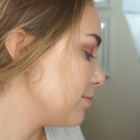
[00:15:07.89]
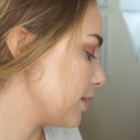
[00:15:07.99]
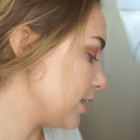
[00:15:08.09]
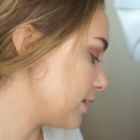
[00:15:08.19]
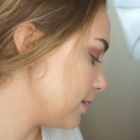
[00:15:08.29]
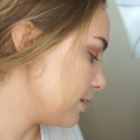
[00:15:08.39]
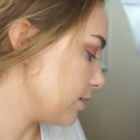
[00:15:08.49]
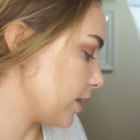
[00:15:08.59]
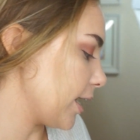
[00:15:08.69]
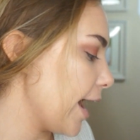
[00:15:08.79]
Like,
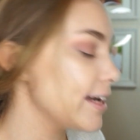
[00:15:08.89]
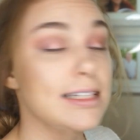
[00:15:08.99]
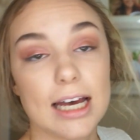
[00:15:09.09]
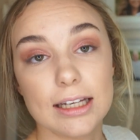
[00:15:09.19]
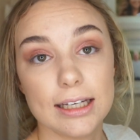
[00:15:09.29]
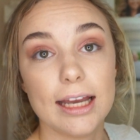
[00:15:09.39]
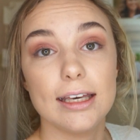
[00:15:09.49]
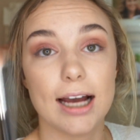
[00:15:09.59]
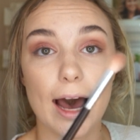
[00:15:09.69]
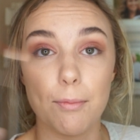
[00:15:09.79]
they're like, I can tell
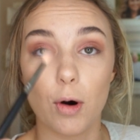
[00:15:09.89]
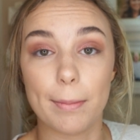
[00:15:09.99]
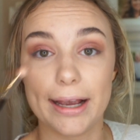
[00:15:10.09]
you got more